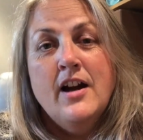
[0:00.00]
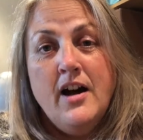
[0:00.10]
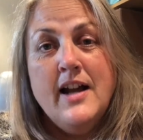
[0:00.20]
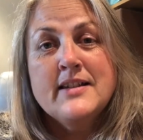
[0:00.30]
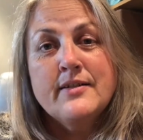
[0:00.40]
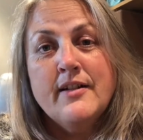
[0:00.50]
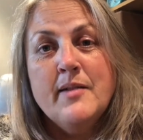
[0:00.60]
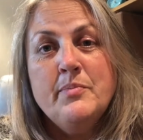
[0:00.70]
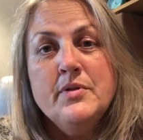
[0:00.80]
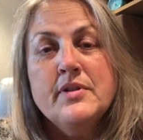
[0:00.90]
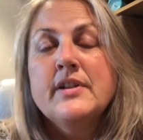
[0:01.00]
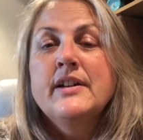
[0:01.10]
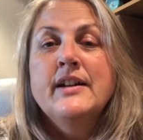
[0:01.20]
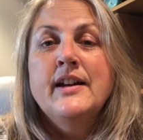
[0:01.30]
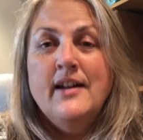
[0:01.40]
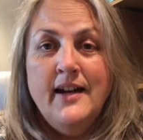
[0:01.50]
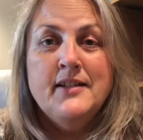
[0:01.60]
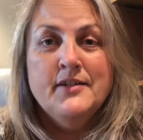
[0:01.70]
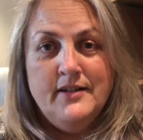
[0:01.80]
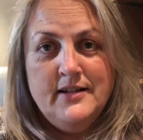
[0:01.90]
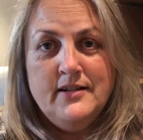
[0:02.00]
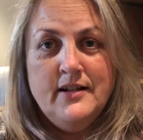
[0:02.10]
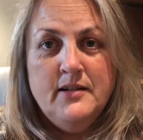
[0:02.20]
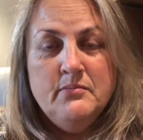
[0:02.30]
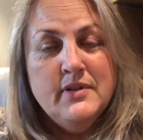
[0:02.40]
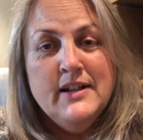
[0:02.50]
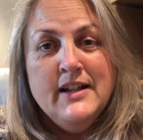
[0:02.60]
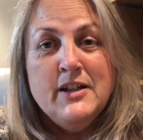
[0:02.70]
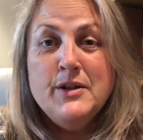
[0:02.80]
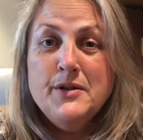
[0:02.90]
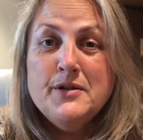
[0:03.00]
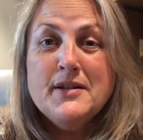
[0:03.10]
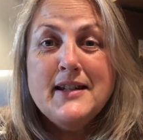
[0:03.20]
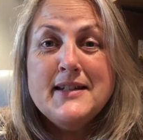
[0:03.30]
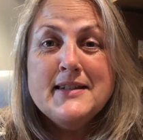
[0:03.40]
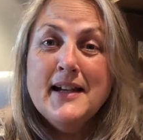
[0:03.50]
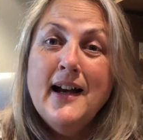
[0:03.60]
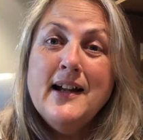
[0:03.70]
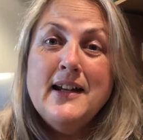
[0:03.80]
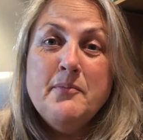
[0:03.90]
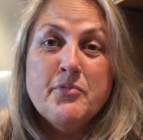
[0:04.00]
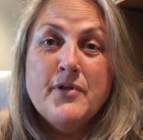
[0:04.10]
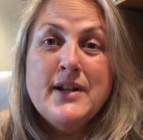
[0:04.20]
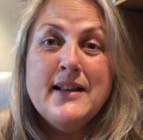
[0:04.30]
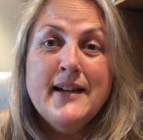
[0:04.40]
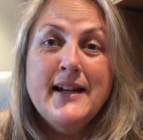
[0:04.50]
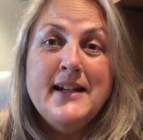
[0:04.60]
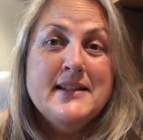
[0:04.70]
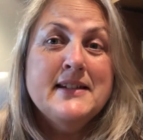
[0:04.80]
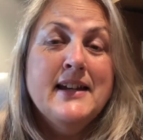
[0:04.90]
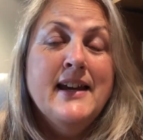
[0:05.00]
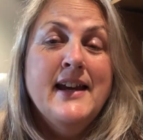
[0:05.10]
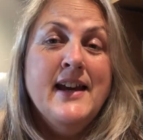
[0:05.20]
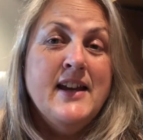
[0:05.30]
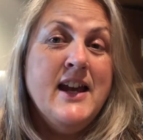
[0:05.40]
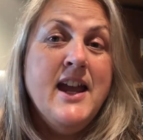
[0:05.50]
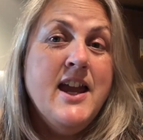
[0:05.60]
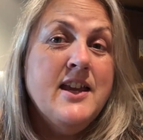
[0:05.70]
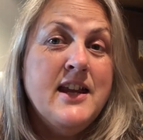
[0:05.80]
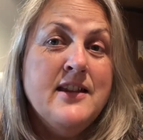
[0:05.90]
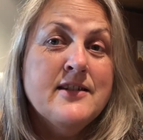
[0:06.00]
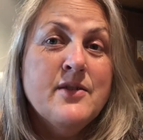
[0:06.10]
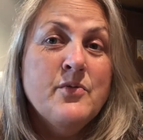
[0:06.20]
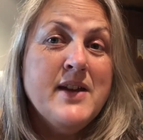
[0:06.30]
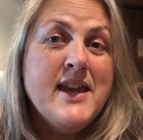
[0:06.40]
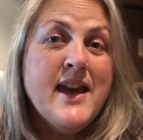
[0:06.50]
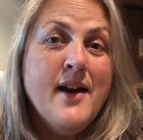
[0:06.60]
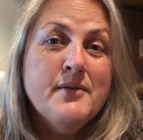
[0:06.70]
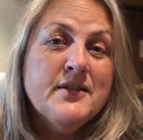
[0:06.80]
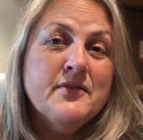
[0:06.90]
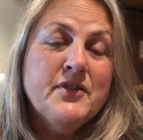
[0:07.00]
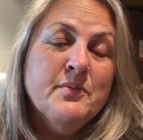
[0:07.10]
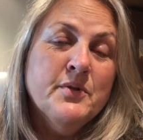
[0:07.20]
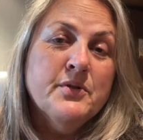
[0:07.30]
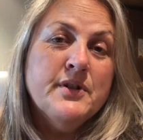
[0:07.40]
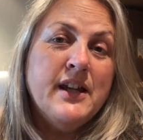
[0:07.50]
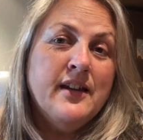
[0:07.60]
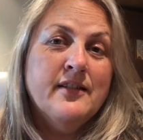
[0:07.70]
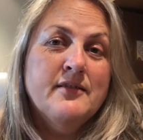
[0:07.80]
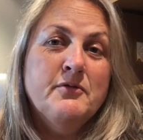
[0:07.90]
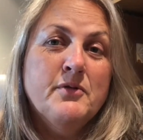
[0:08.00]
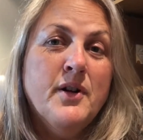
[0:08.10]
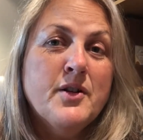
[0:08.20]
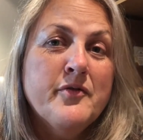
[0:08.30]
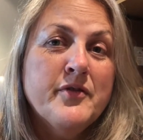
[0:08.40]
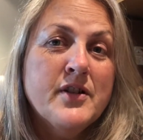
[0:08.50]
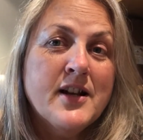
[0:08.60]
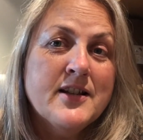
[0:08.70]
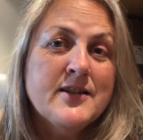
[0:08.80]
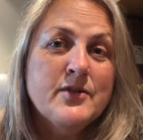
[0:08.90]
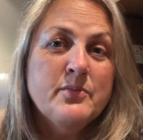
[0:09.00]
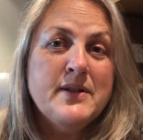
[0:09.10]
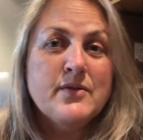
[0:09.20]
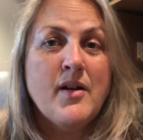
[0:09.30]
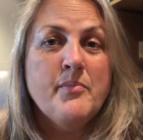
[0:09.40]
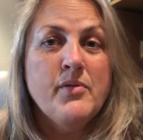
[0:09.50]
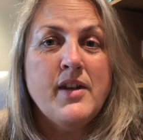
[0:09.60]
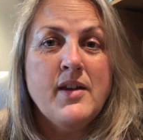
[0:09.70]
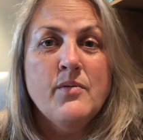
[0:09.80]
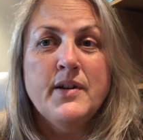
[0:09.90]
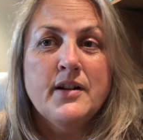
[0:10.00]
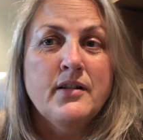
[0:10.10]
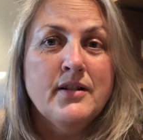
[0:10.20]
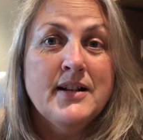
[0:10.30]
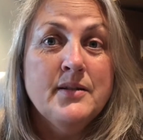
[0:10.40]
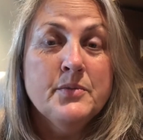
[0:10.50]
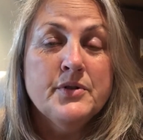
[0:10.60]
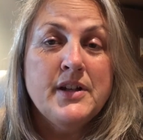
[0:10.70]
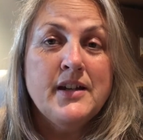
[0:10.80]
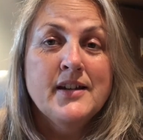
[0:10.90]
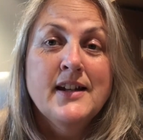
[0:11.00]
I scrapbook at night time. Usually starting pretty late and into the wee hours of the morning. And quite often I can still be scrapbooking at 1 o'clock in the morning.